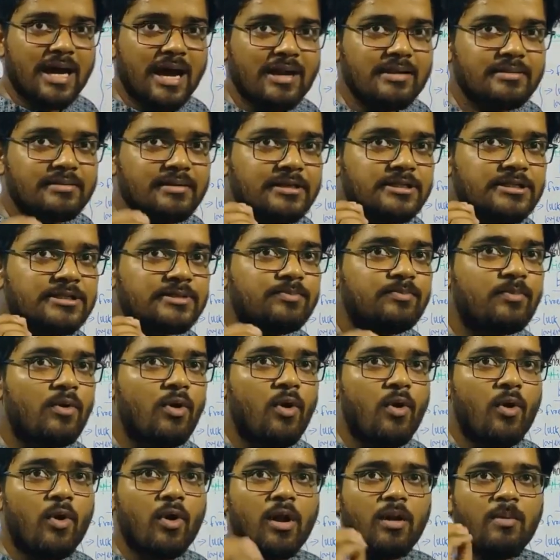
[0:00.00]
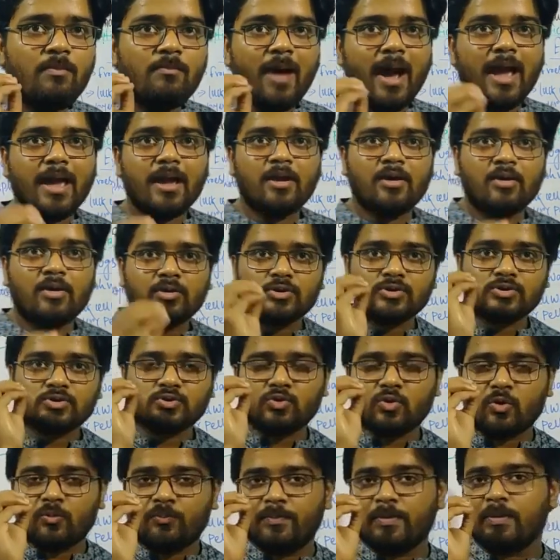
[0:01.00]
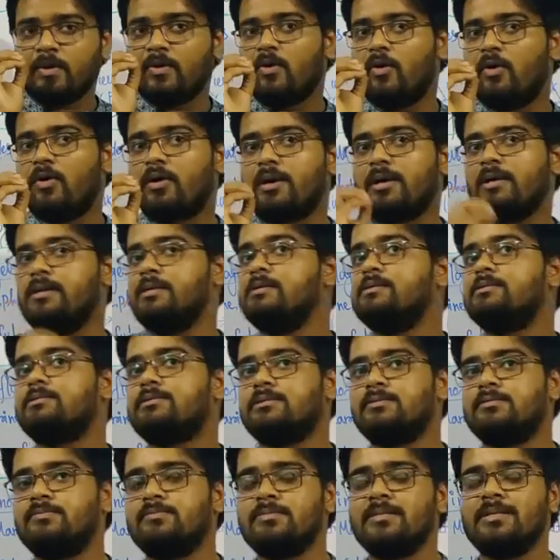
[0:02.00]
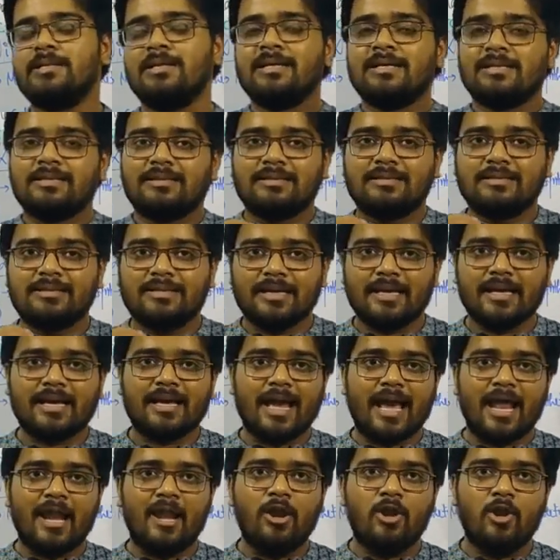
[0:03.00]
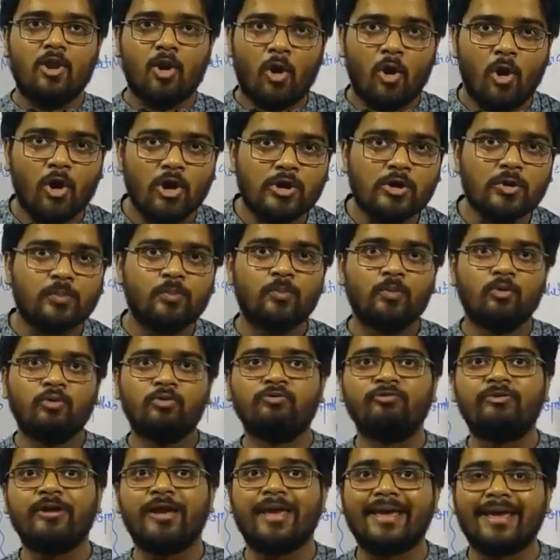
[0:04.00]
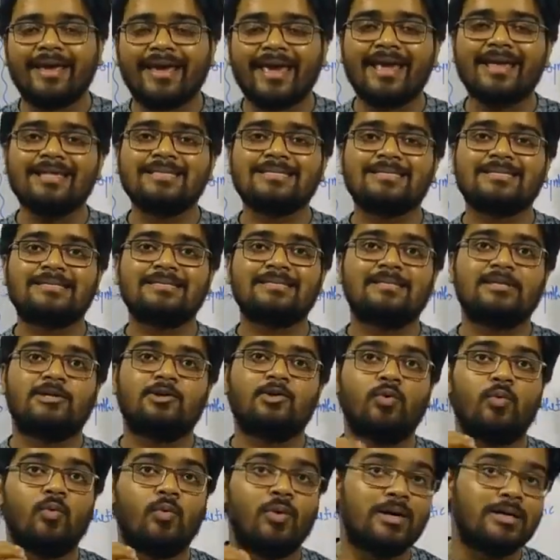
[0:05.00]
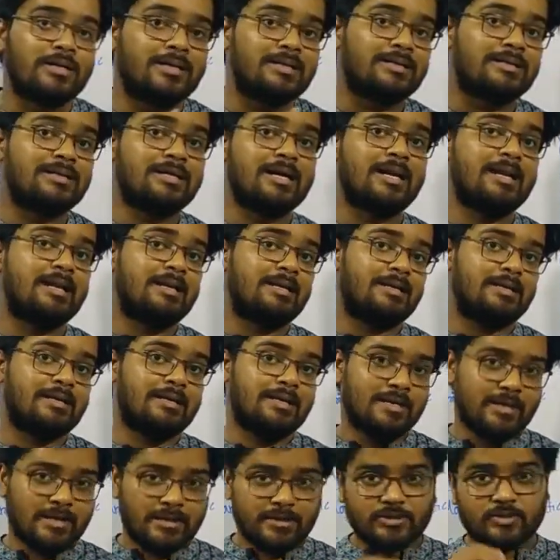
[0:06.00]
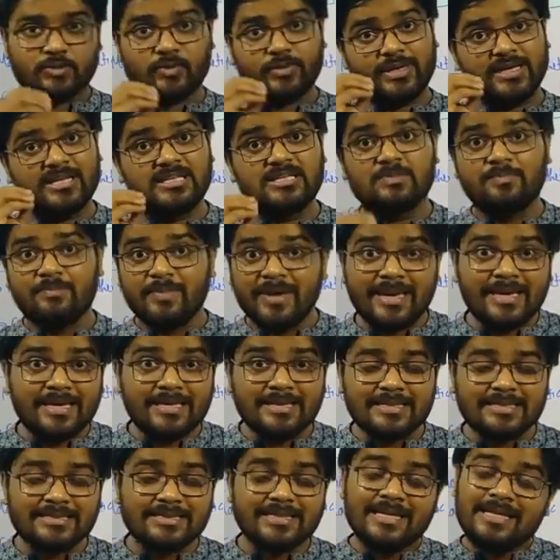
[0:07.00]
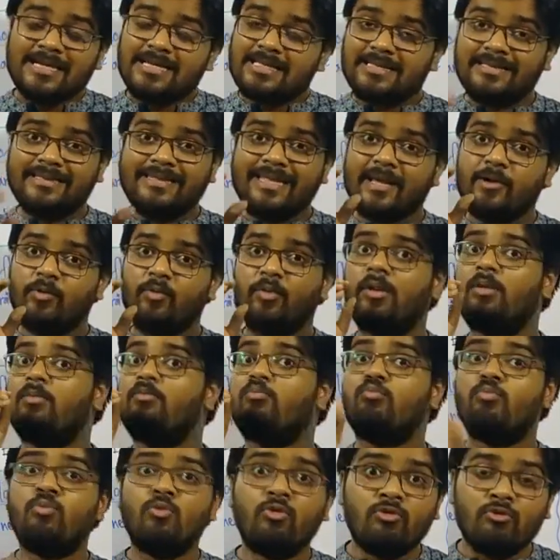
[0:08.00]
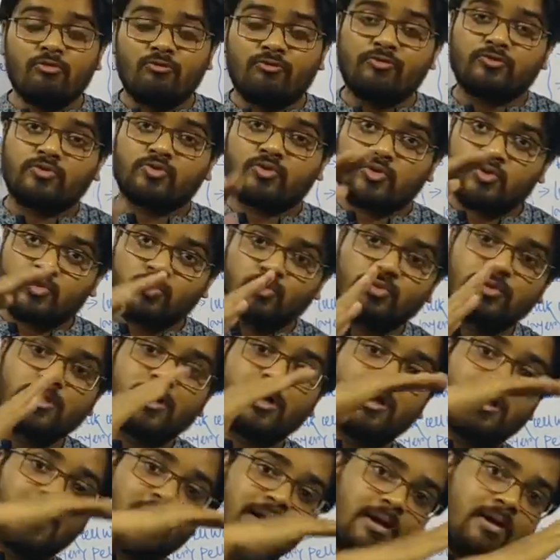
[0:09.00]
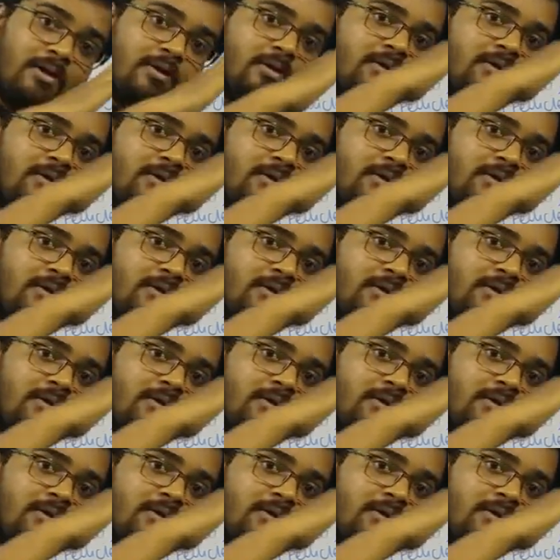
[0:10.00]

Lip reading: are the small microscopic organism. They cannot move against the water current. So it means they will move through the